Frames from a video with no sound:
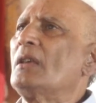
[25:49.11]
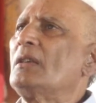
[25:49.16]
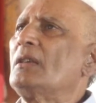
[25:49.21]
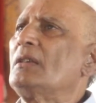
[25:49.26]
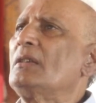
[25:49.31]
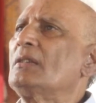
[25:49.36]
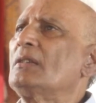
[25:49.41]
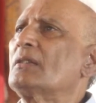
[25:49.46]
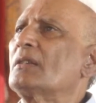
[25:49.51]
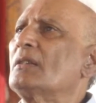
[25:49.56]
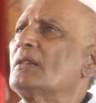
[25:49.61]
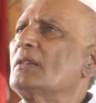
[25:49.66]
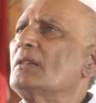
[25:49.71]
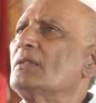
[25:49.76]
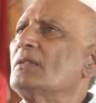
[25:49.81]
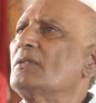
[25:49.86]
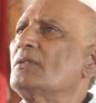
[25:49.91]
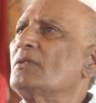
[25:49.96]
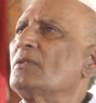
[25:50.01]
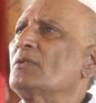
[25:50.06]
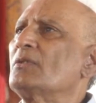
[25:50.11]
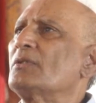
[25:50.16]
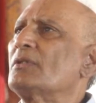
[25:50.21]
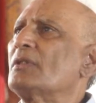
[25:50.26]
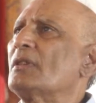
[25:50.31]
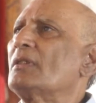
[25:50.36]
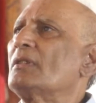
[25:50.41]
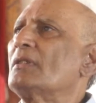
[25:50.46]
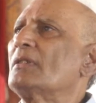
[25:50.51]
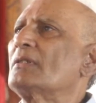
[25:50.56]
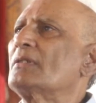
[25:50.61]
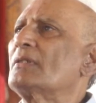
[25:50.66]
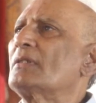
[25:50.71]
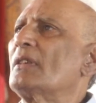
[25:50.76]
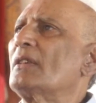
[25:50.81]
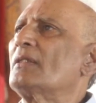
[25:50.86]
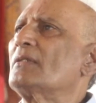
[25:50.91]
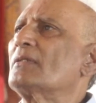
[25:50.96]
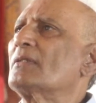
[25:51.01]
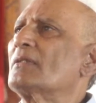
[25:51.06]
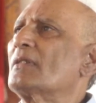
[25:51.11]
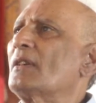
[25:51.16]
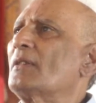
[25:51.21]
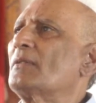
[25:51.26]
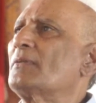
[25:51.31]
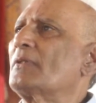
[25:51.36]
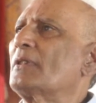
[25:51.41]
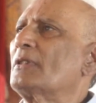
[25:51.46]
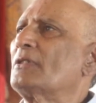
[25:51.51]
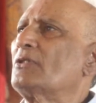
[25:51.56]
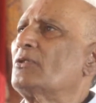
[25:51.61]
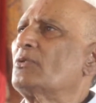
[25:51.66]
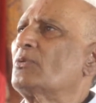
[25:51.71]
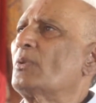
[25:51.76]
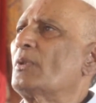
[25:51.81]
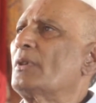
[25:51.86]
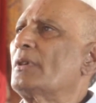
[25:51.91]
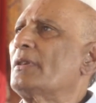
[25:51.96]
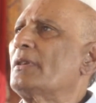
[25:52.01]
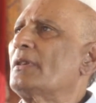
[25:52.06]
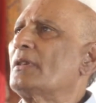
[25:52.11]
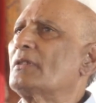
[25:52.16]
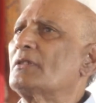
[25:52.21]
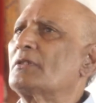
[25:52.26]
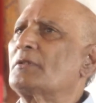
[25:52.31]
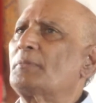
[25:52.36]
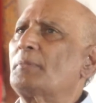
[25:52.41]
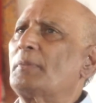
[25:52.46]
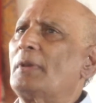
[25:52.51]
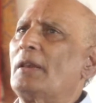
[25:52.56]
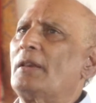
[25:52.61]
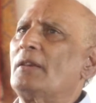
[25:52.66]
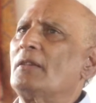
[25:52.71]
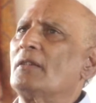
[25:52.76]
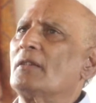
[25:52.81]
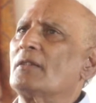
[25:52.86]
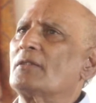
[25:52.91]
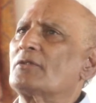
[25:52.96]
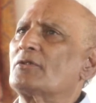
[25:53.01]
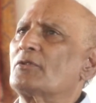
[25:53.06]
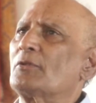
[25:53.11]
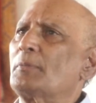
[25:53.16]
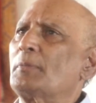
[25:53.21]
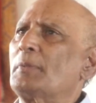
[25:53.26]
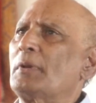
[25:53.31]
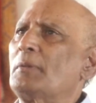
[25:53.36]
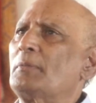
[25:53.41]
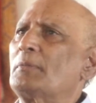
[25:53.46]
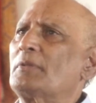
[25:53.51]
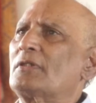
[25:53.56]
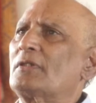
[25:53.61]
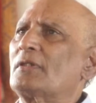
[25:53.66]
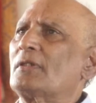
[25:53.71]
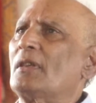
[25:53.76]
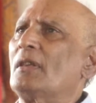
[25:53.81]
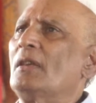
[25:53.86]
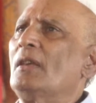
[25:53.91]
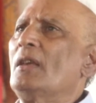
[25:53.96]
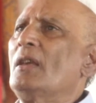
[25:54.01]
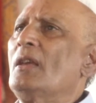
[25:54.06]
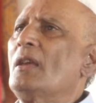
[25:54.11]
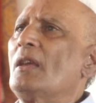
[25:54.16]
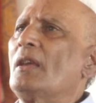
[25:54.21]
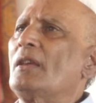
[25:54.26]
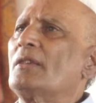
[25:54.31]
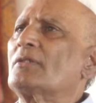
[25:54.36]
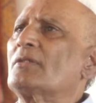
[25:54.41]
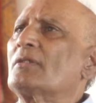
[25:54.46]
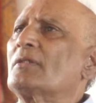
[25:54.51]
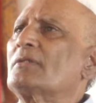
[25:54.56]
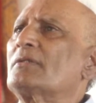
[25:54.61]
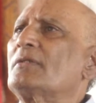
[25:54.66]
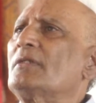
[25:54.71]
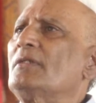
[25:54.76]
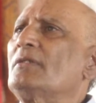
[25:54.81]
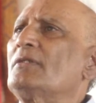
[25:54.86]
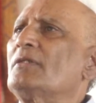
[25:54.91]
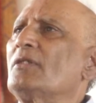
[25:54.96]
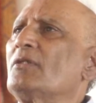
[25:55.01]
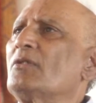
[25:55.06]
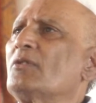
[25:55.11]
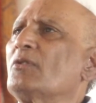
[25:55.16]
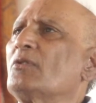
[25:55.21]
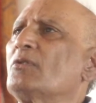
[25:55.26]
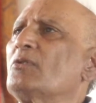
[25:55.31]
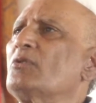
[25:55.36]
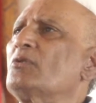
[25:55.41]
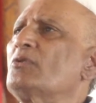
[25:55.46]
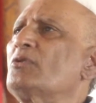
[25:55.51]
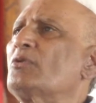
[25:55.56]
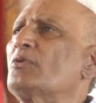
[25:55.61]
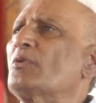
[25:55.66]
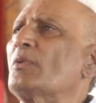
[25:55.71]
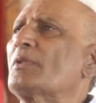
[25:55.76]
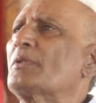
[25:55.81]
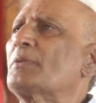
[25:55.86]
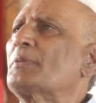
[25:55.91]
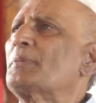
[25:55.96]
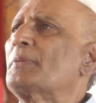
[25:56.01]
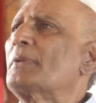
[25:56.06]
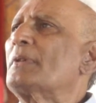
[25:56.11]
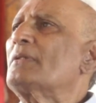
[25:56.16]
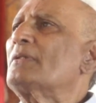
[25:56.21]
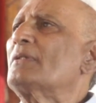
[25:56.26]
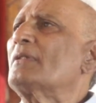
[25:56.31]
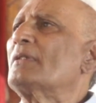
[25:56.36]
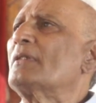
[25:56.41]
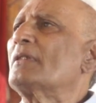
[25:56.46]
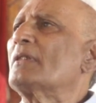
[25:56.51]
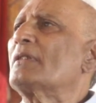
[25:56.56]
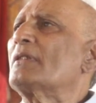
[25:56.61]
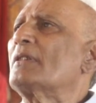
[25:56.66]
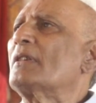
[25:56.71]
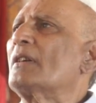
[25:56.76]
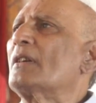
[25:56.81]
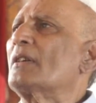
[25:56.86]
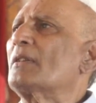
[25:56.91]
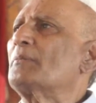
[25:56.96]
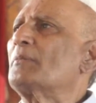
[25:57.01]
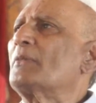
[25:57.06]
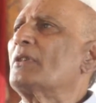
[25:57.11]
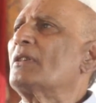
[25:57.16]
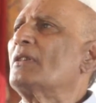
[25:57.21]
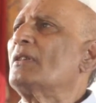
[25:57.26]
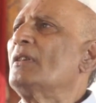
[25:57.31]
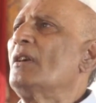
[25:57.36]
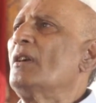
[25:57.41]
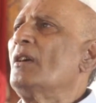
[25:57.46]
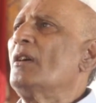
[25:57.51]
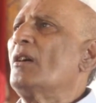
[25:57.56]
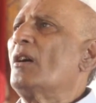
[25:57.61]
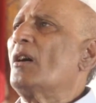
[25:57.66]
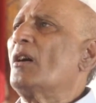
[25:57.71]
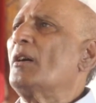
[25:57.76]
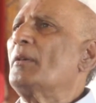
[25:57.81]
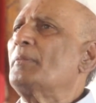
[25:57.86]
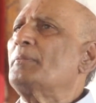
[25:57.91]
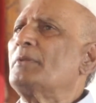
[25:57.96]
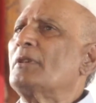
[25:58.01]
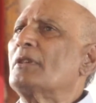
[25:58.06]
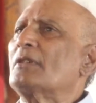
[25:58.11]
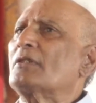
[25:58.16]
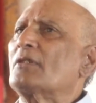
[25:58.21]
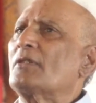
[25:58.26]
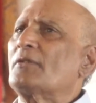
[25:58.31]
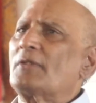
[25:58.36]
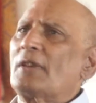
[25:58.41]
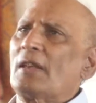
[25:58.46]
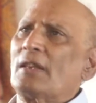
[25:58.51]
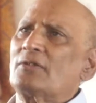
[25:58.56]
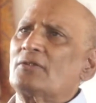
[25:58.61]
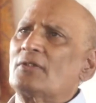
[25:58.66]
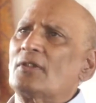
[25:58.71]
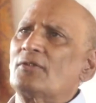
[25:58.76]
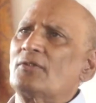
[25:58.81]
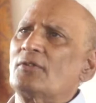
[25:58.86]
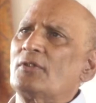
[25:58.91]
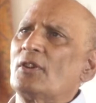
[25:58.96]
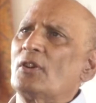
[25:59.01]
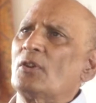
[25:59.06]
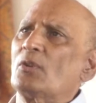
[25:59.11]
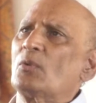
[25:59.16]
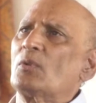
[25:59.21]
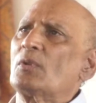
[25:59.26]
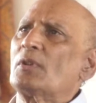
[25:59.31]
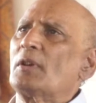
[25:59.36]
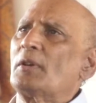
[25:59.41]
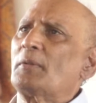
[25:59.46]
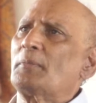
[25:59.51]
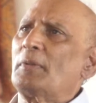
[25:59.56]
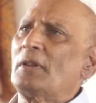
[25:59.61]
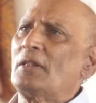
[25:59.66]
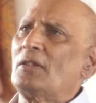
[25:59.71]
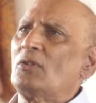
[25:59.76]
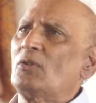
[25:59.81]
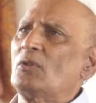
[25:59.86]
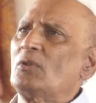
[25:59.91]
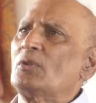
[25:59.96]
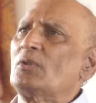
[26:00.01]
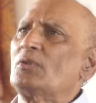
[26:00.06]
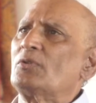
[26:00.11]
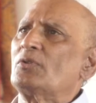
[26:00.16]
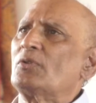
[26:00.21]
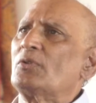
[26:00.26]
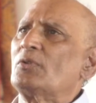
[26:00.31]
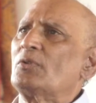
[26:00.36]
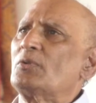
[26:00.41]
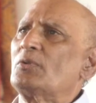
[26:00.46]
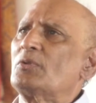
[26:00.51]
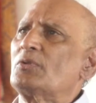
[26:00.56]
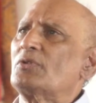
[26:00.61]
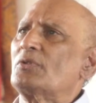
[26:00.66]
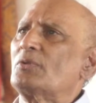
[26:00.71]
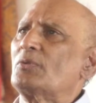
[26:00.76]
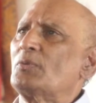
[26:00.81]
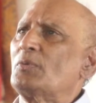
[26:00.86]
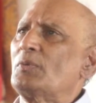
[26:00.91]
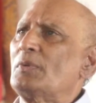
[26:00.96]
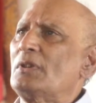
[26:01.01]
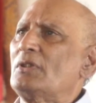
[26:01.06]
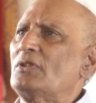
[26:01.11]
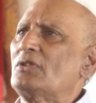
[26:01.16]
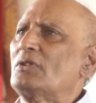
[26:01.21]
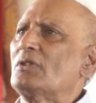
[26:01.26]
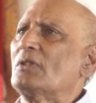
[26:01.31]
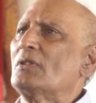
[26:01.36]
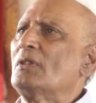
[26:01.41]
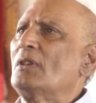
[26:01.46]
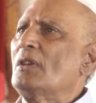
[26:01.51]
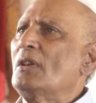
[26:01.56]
Isha is used in the sense of Aishwarya, splendor, supremacy. A Sashti is introduced to express the karman, object of actions denoted by those roots which